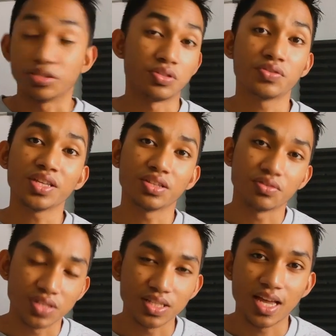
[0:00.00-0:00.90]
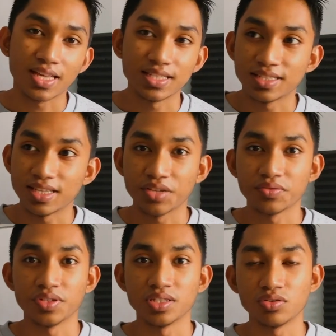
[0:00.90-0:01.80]
to treat Notion as a
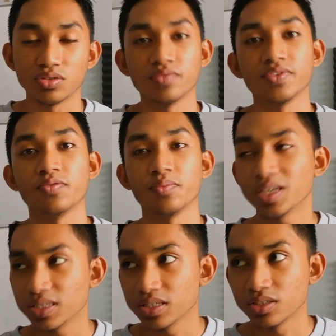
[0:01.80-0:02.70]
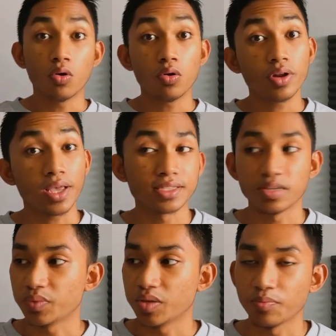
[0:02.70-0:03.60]
secondary source of information, or as
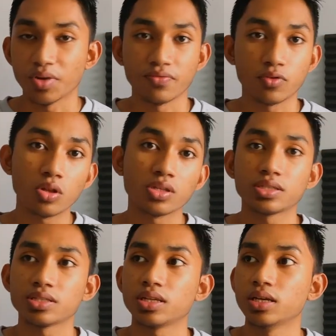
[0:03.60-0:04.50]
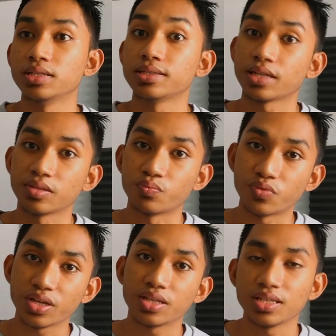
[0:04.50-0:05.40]
some people might call it, a second
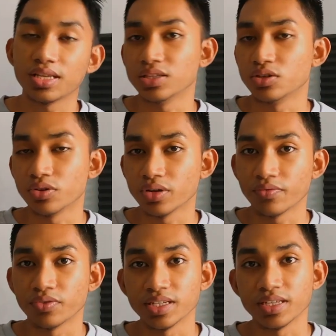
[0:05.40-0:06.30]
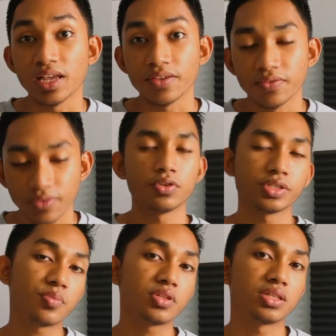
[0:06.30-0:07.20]
brain in your everyday life. For
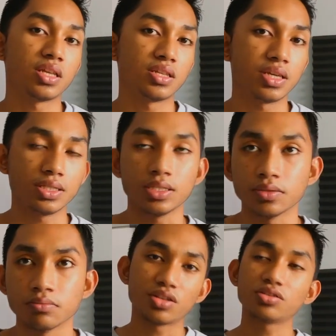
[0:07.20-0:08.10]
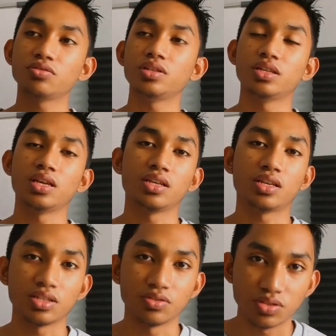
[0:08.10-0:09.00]
example, in education, not only
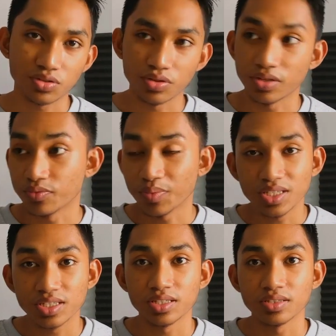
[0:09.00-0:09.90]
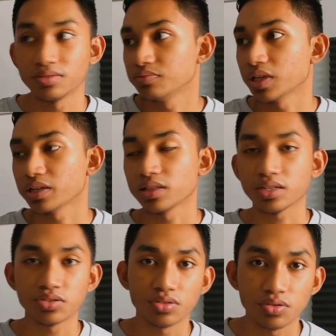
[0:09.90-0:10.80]
can you store information like
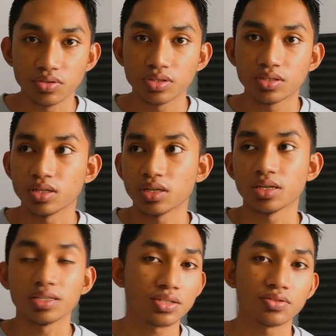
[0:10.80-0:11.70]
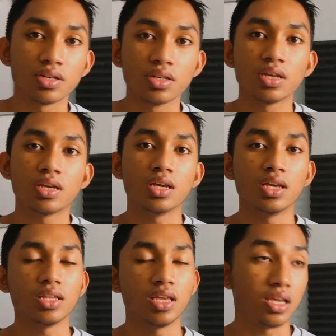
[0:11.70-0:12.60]
lecture notes, etc.
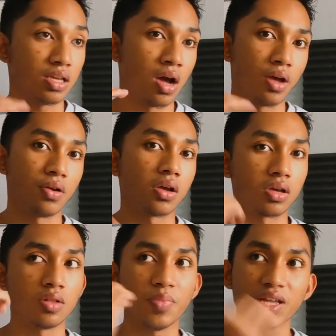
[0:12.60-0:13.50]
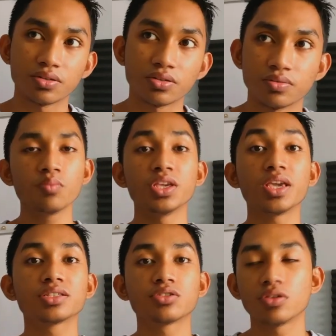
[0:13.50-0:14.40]
in a hierarchical manner, but you
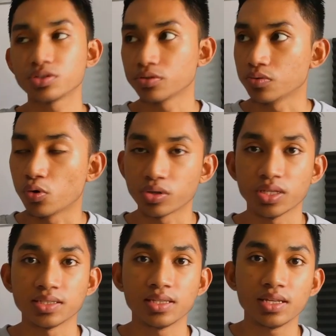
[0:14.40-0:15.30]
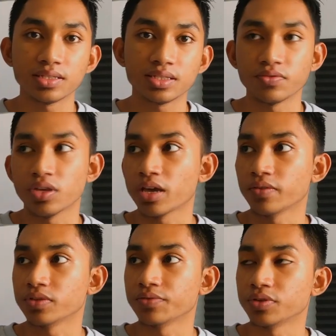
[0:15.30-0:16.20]
get to also organize links if you
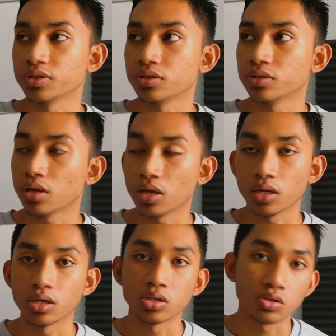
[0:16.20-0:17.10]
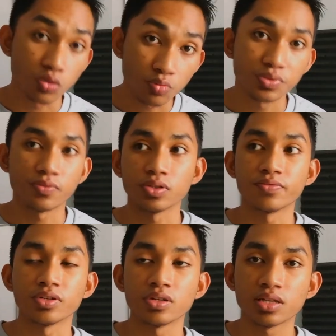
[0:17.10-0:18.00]
have different groups for
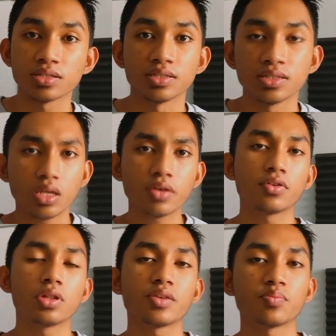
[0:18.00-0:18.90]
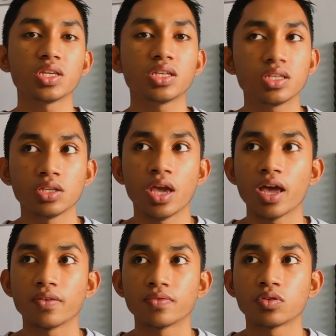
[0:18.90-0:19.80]
different classes. Now, if you're like me, you
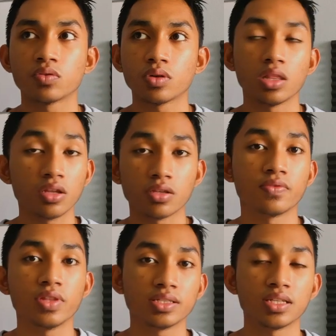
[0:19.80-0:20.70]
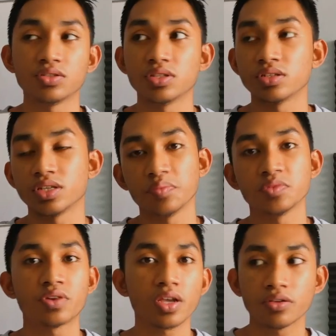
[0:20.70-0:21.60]
have a lot of links that you need to keep
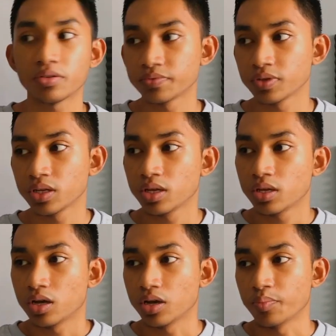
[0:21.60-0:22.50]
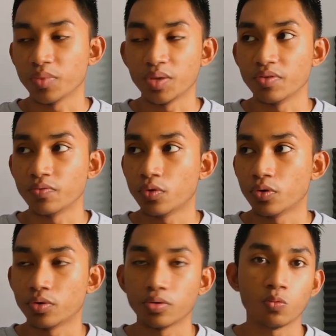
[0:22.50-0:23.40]
track of, maybe
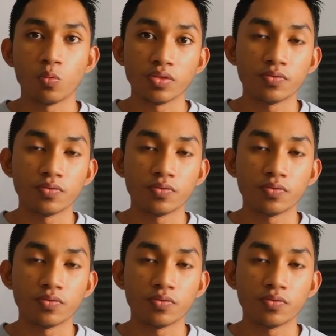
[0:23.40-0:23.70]
for